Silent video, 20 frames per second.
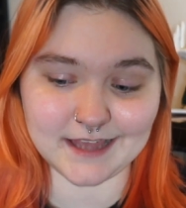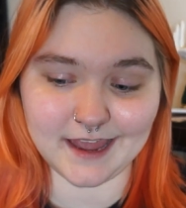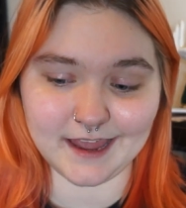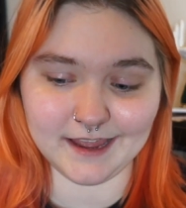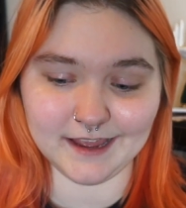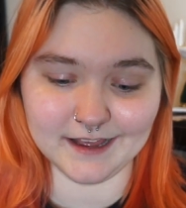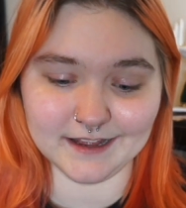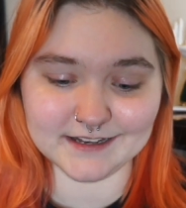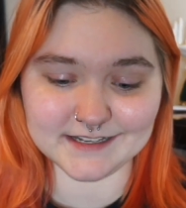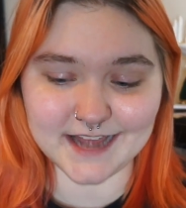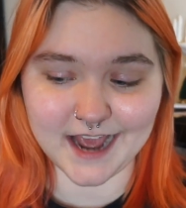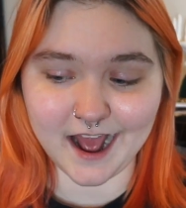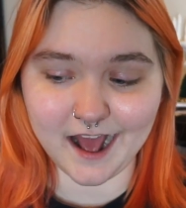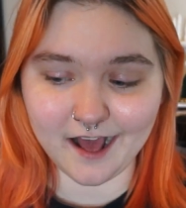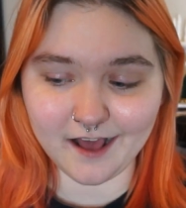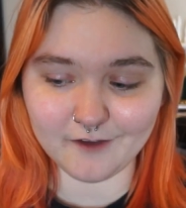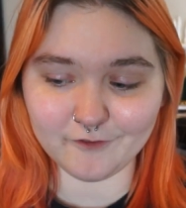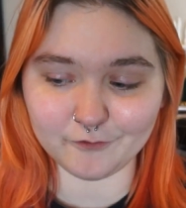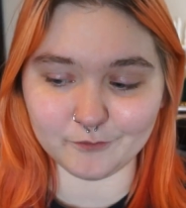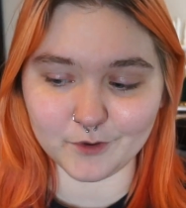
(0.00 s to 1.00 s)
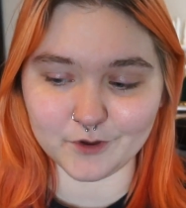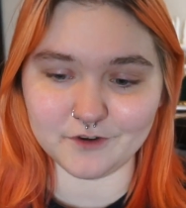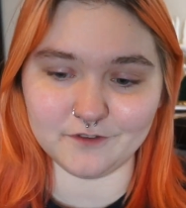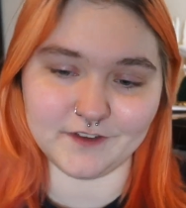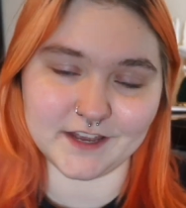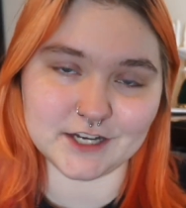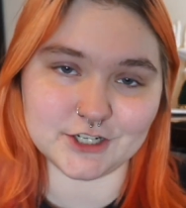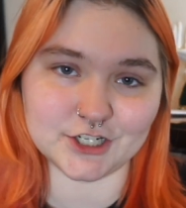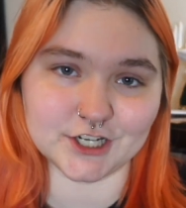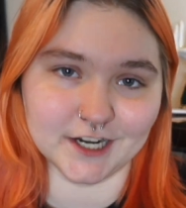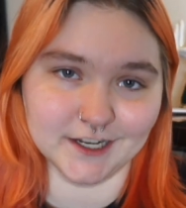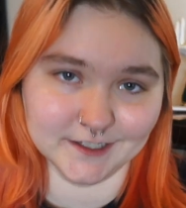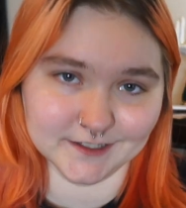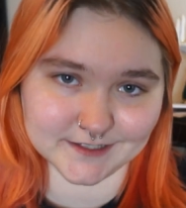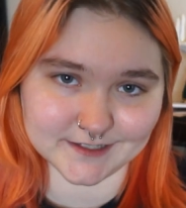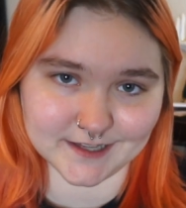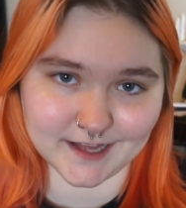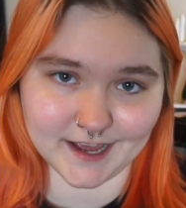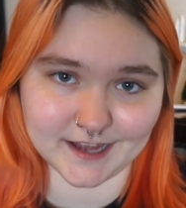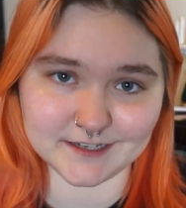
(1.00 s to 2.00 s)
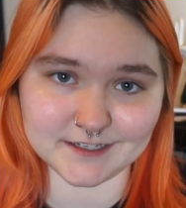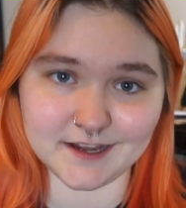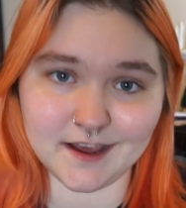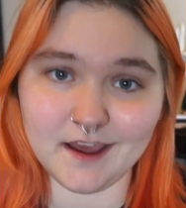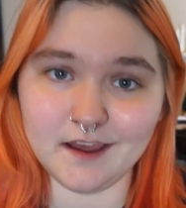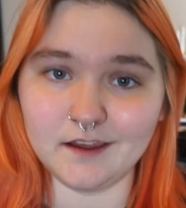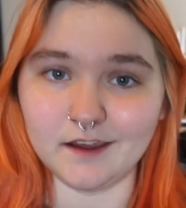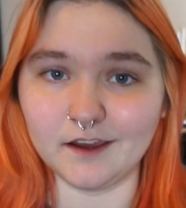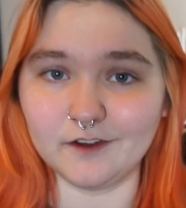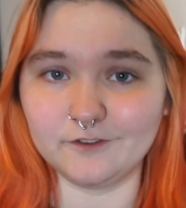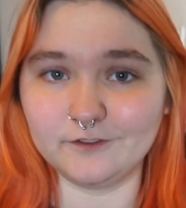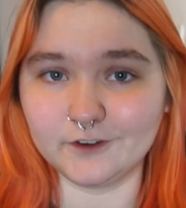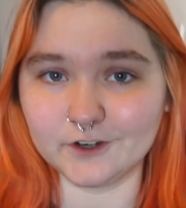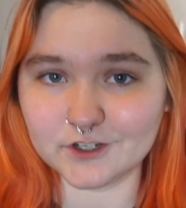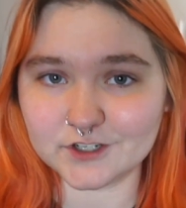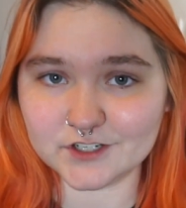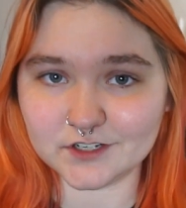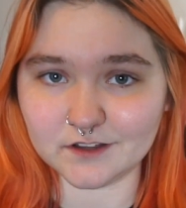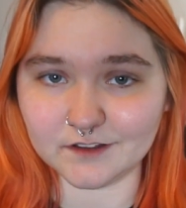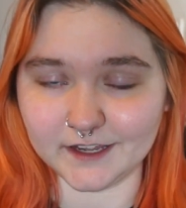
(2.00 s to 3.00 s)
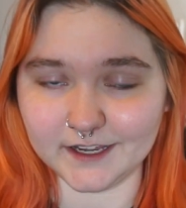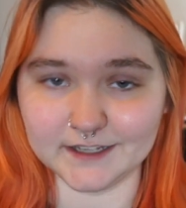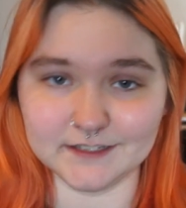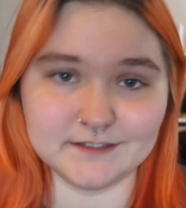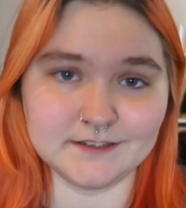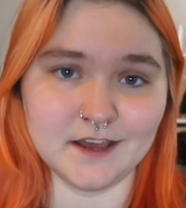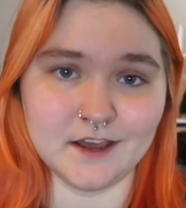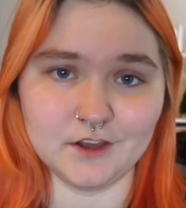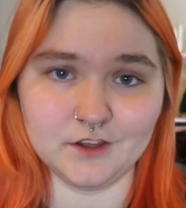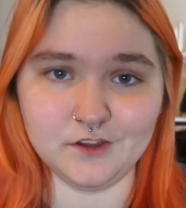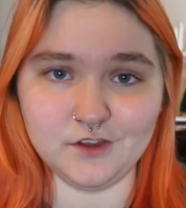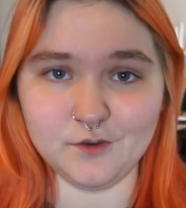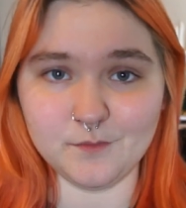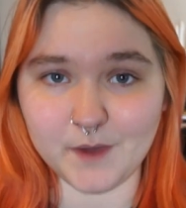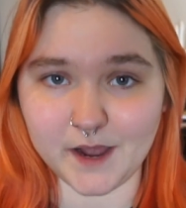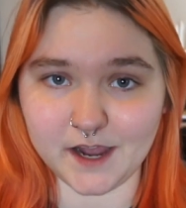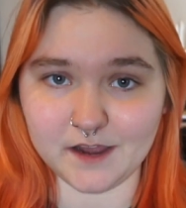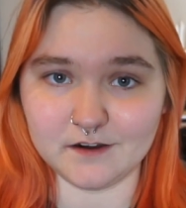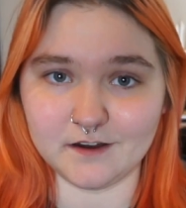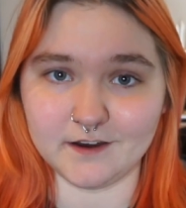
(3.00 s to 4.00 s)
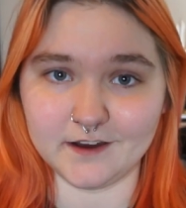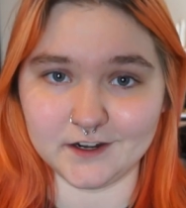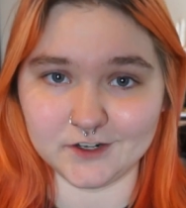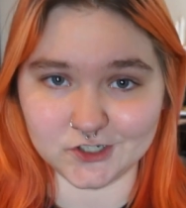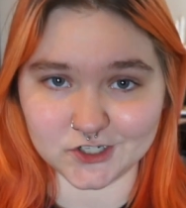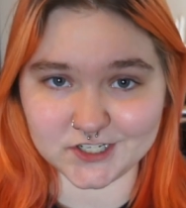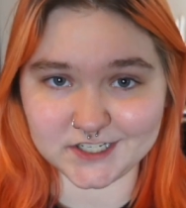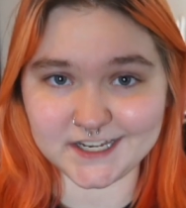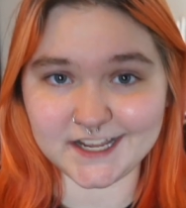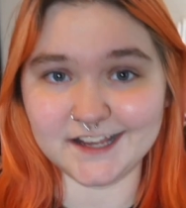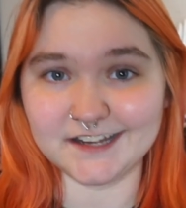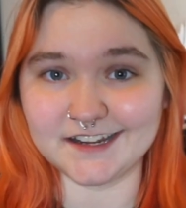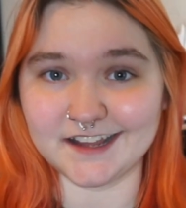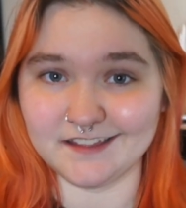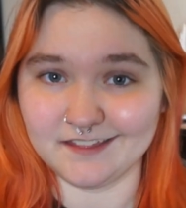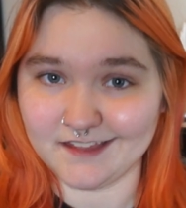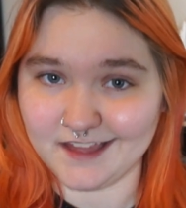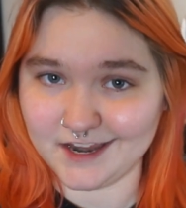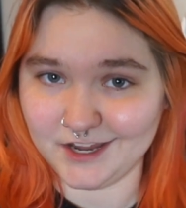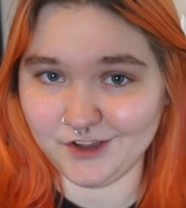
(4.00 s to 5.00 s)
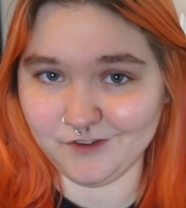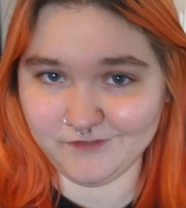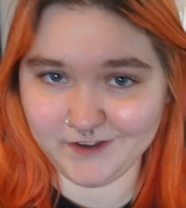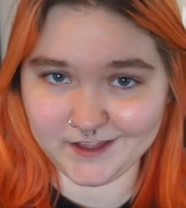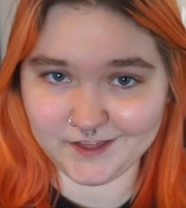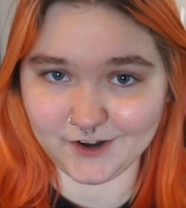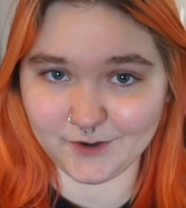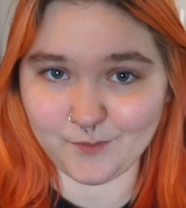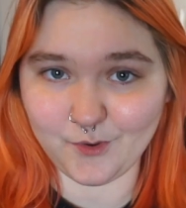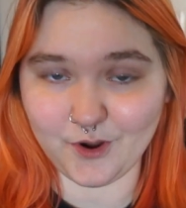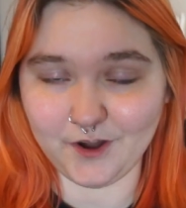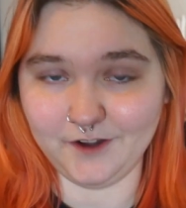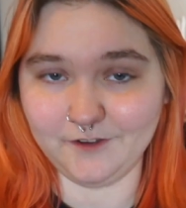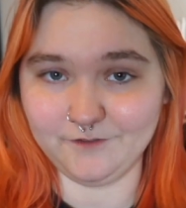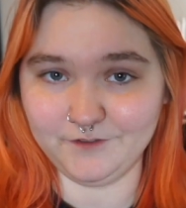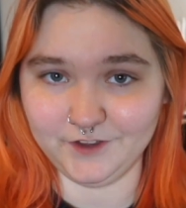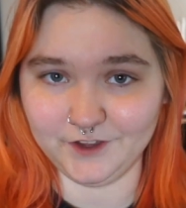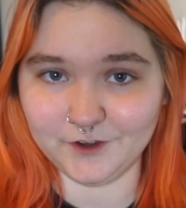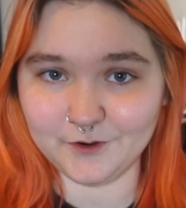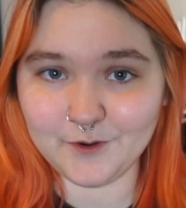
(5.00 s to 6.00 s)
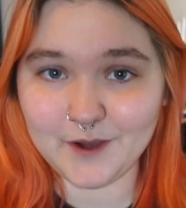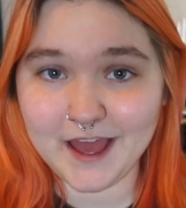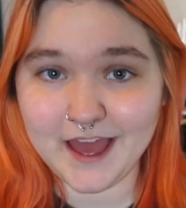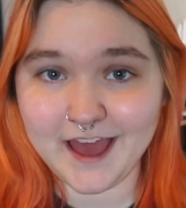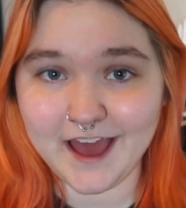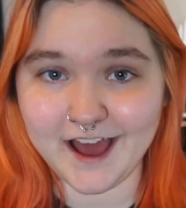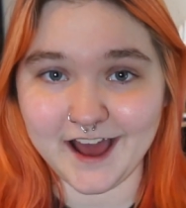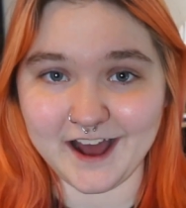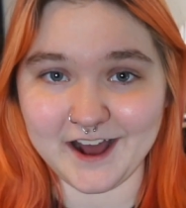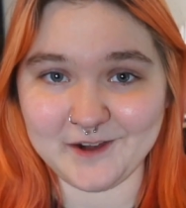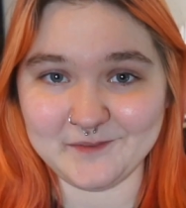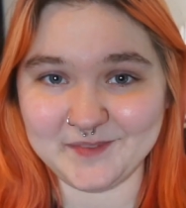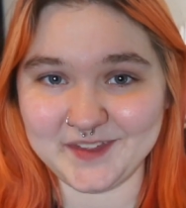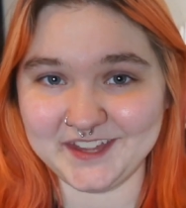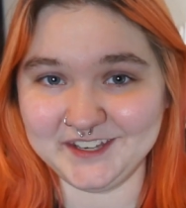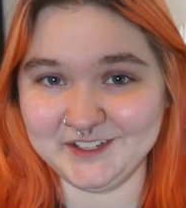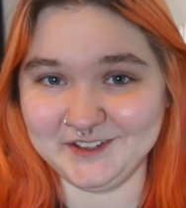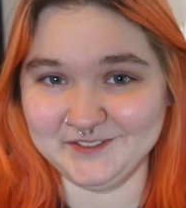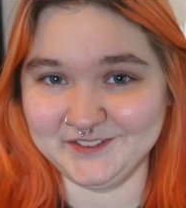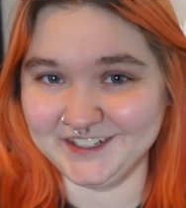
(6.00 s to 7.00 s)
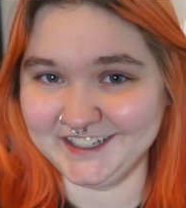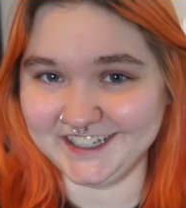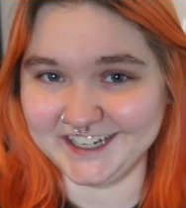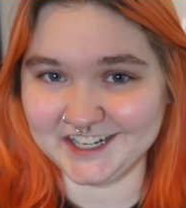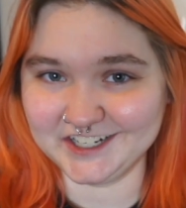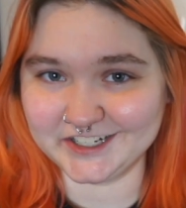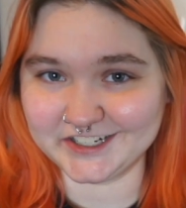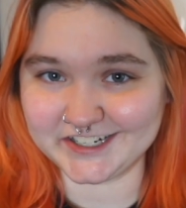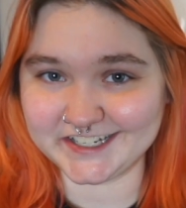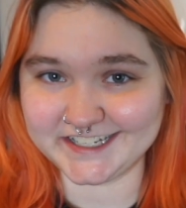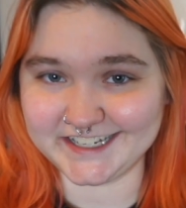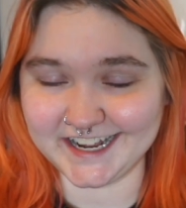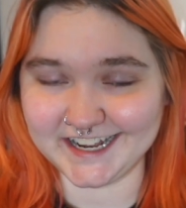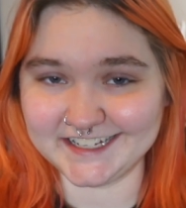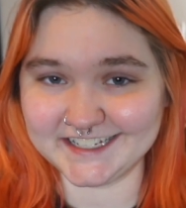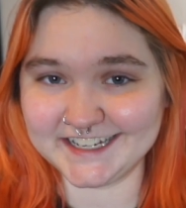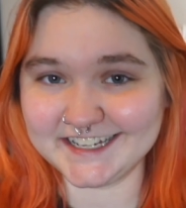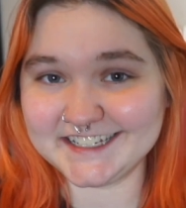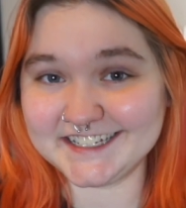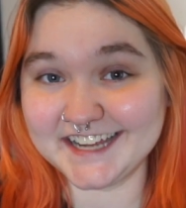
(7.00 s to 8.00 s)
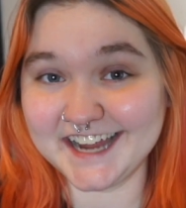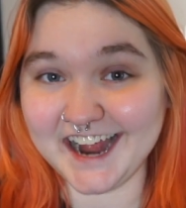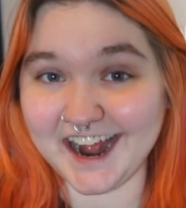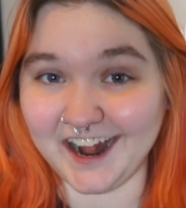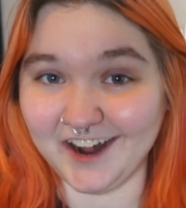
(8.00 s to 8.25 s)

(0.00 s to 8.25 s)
and have motivations that at first glance you might not understand, and then you read their point of view um, and you really understand it.